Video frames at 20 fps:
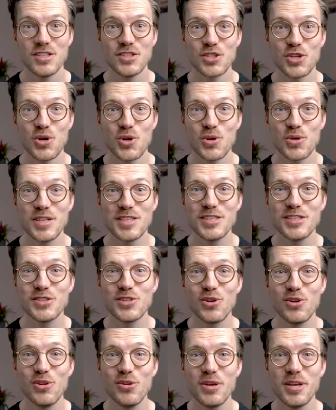So this is
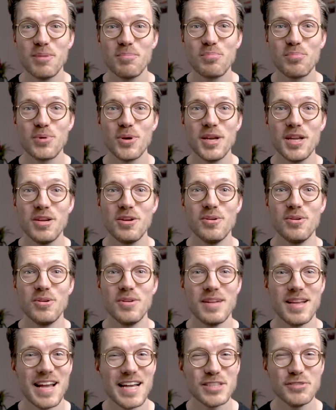all looking pretty
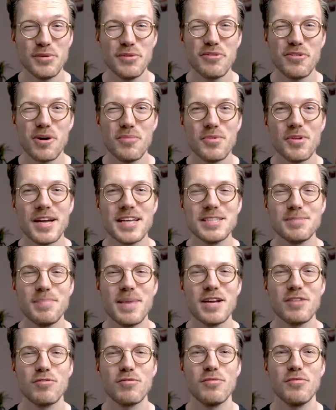good as we've come to
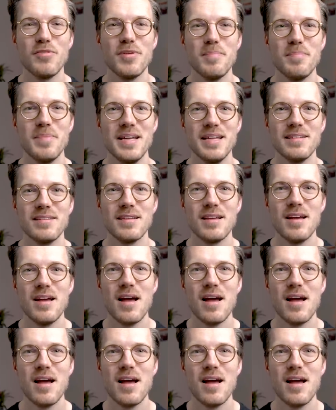expect from Fitbit.